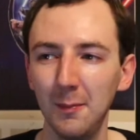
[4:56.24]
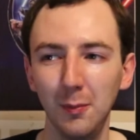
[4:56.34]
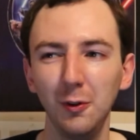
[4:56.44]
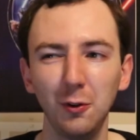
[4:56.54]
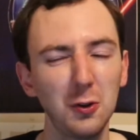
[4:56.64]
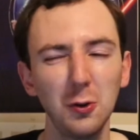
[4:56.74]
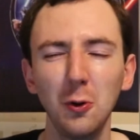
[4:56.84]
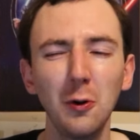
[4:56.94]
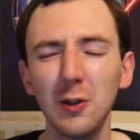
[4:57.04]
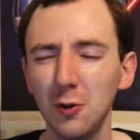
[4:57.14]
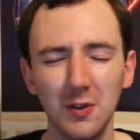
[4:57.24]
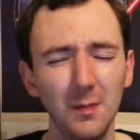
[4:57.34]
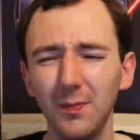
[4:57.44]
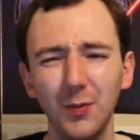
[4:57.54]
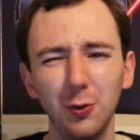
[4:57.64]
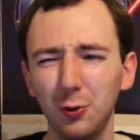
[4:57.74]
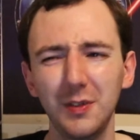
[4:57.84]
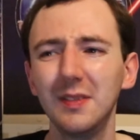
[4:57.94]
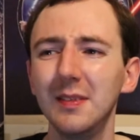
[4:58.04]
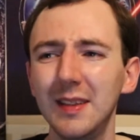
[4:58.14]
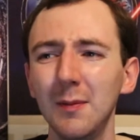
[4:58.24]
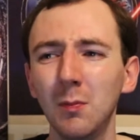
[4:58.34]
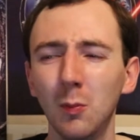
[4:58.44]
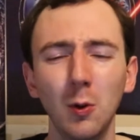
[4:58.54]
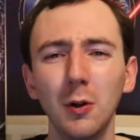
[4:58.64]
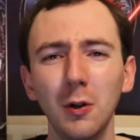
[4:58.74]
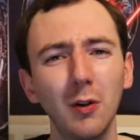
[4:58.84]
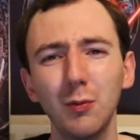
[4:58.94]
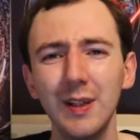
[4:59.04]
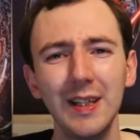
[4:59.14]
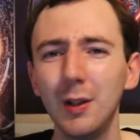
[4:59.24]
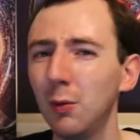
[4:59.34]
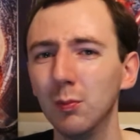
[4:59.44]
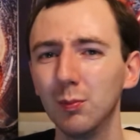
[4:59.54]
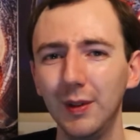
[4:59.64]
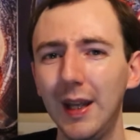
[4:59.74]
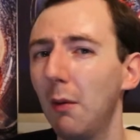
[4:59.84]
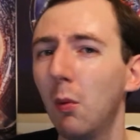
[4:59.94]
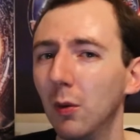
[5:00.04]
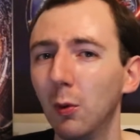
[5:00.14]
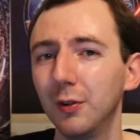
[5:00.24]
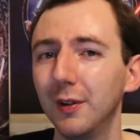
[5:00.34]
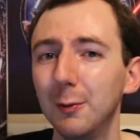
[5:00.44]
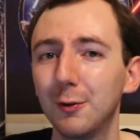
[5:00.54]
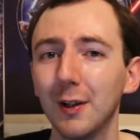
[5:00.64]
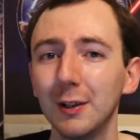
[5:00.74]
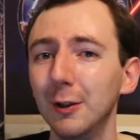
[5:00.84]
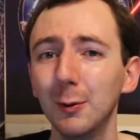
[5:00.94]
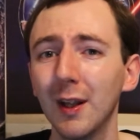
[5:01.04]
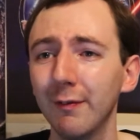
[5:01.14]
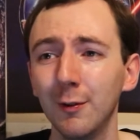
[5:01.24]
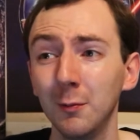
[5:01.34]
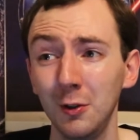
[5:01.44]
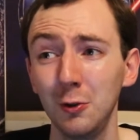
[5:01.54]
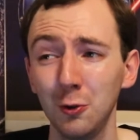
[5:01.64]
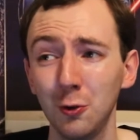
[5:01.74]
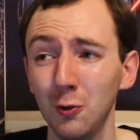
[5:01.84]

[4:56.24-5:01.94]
but the story just didn't work. I really don't get what it was that they were trying to do with that film because it just